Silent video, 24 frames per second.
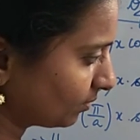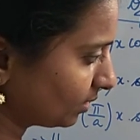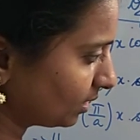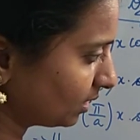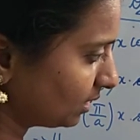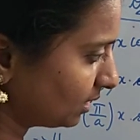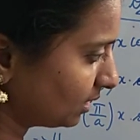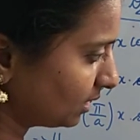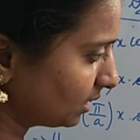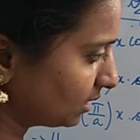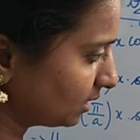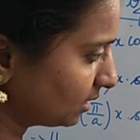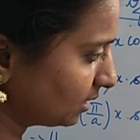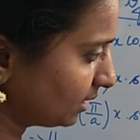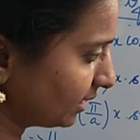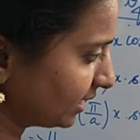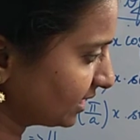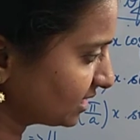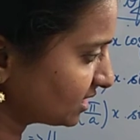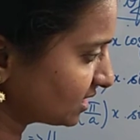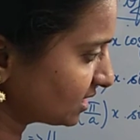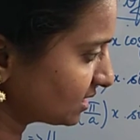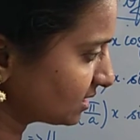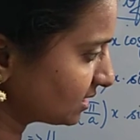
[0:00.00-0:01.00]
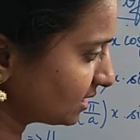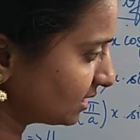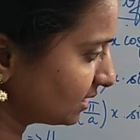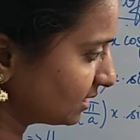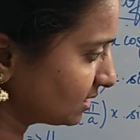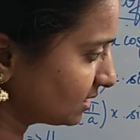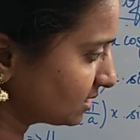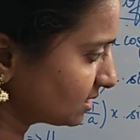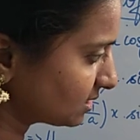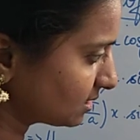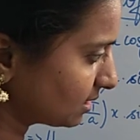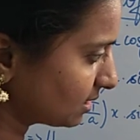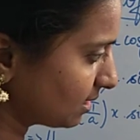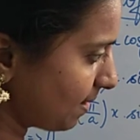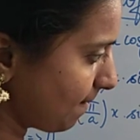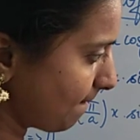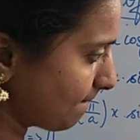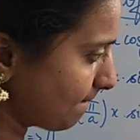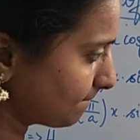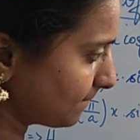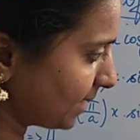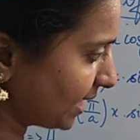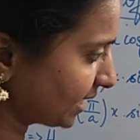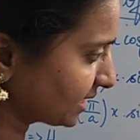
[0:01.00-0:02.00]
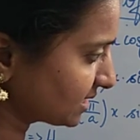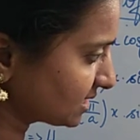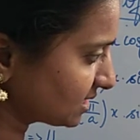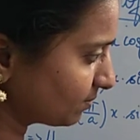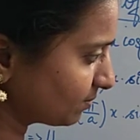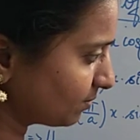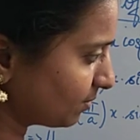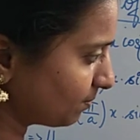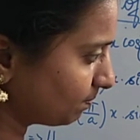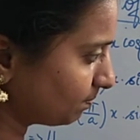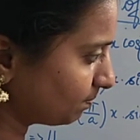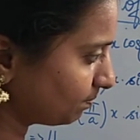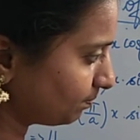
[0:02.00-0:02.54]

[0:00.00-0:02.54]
Here Hz is maximum.